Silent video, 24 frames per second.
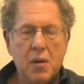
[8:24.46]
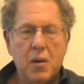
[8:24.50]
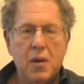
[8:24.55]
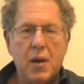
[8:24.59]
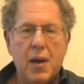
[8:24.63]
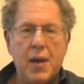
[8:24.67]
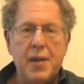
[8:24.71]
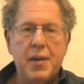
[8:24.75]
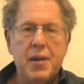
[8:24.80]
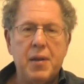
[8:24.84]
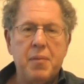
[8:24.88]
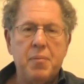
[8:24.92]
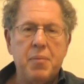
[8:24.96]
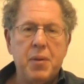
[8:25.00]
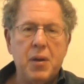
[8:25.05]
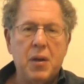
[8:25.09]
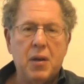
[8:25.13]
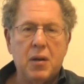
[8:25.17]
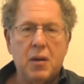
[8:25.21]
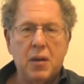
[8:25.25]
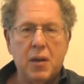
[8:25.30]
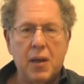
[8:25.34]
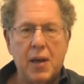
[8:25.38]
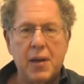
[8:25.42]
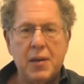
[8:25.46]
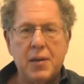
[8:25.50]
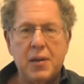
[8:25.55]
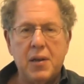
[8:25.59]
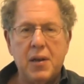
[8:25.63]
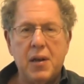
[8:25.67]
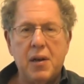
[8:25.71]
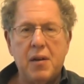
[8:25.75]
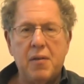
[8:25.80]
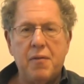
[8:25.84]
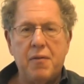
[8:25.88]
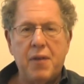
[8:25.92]
and then be collected
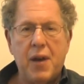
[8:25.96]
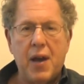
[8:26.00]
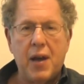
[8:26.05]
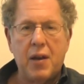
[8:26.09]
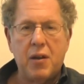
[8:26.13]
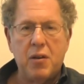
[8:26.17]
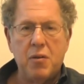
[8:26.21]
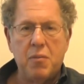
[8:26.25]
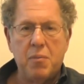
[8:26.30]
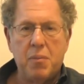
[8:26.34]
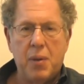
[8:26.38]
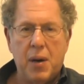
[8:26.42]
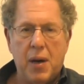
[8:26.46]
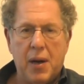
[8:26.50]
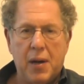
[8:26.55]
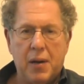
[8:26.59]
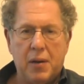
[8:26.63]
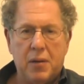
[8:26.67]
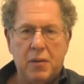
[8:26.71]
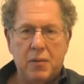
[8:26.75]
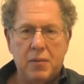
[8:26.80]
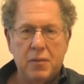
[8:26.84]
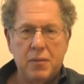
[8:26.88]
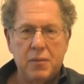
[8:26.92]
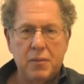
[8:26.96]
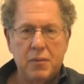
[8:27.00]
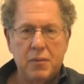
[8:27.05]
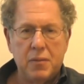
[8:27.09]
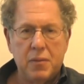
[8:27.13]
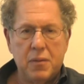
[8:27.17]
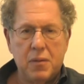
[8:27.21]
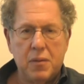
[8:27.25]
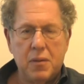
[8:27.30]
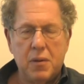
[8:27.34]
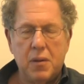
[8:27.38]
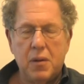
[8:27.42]
in a vacuum bottle.
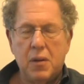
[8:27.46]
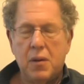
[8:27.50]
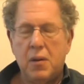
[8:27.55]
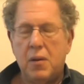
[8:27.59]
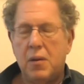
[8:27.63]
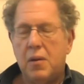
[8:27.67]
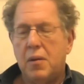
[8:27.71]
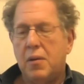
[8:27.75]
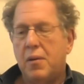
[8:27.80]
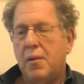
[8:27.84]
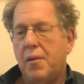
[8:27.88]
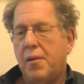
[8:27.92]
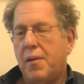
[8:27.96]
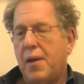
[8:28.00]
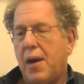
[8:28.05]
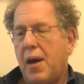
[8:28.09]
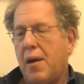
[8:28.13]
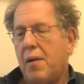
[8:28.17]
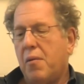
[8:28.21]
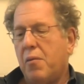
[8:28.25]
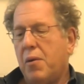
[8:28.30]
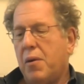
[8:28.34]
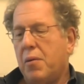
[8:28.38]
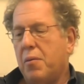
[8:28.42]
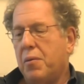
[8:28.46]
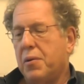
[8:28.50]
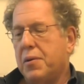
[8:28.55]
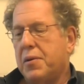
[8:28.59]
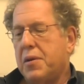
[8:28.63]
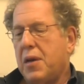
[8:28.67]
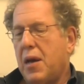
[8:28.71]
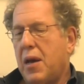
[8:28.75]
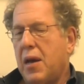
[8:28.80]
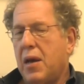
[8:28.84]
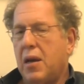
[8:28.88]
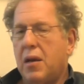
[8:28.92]
That we will
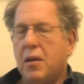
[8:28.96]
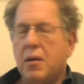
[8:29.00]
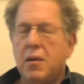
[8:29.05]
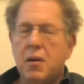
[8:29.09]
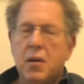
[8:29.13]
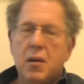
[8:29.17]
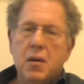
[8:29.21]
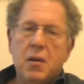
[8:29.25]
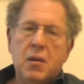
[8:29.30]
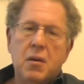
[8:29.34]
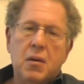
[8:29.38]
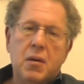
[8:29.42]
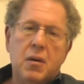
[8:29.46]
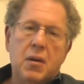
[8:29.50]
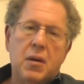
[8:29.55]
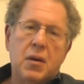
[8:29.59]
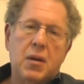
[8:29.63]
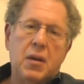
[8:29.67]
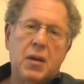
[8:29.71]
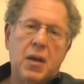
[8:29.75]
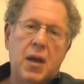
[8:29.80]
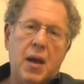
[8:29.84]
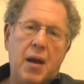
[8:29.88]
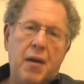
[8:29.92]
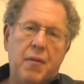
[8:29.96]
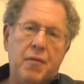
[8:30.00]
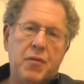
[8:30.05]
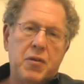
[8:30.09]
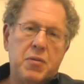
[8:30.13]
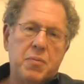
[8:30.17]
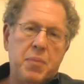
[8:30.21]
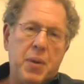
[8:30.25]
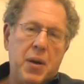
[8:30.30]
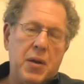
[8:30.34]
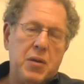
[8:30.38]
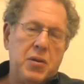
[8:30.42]
take, in
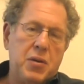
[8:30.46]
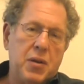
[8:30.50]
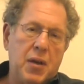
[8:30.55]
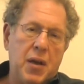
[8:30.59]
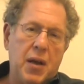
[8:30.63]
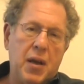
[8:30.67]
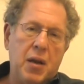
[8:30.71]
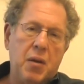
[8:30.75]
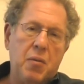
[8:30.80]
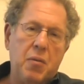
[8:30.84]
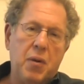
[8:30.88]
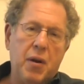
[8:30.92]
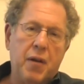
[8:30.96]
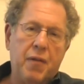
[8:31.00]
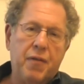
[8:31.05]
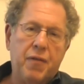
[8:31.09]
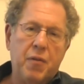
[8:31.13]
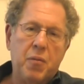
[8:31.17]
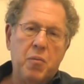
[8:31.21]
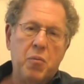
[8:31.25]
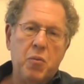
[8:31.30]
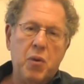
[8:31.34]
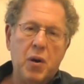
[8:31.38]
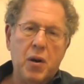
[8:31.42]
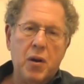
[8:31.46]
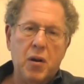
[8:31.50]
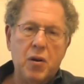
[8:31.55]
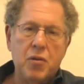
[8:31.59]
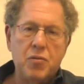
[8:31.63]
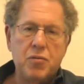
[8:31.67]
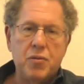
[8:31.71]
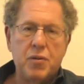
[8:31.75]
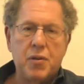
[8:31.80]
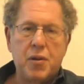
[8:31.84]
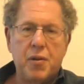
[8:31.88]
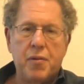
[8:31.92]
average patient, anywhere from
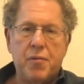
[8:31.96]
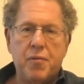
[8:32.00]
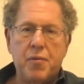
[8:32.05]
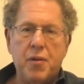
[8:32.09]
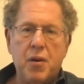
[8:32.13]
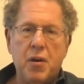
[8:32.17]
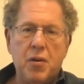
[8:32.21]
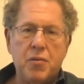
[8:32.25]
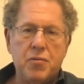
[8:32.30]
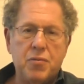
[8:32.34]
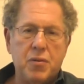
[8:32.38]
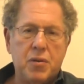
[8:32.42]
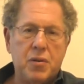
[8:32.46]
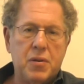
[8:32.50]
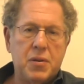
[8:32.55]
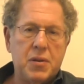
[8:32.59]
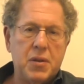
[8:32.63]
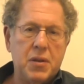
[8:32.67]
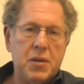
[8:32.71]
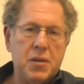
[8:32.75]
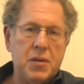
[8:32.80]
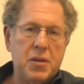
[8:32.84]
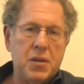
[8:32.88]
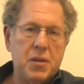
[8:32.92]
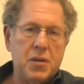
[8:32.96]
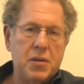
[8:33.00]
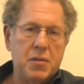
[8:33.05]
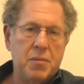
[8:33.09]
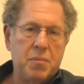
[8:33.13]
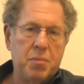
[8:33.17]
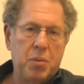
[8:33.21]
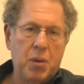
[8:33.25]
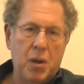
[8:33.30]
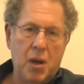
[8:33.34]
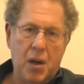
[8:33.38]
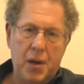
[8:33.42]
100 to 300 cc's of
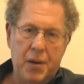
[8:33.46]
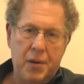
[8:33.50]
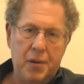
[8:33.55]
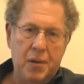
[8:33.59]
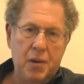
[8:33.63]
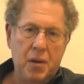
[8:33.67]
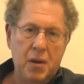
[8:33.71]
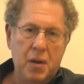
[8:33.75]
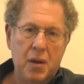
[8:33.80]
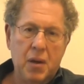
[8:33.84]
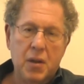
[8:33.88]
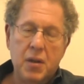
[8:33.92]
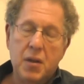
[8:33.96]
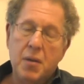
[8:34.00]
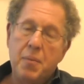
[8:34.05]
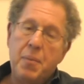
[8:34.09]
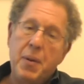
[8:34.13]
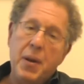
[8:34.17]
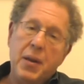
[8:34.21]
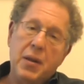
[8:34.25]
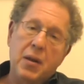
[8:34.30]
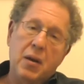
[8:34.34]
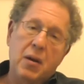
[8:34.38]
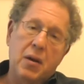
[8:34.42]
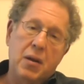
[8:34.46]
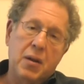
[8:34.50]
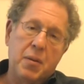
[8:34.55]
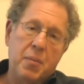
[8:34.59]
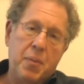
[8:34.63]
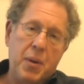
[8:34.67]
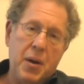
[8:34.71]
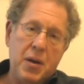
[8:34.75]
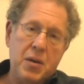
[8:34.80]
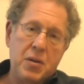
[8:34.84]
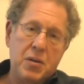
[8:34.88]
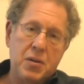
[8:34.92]
blood, depending on the
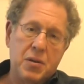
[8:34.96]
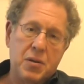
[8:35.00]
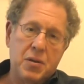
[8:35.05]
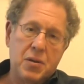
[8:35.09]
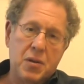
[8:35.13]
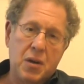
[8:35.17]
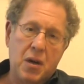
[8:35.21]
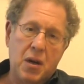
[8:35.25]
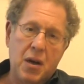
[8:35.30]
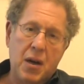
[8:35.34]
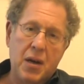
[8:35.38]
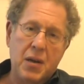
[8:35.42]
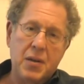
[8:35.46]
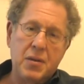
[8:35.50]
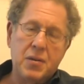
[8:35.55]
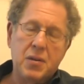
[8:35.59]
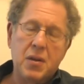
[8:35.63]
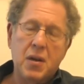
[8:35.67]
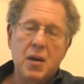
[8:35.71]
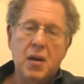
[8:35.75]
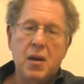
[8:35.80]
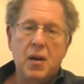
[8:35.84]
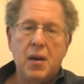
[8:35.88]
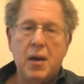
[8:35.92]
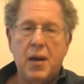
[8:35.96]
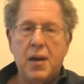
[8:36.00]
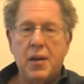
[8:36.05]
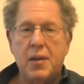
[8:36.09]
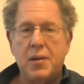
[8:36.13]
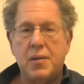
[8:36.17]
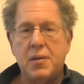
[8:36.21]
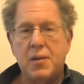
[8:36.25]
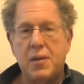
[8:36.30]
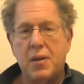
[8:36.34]
patient's size and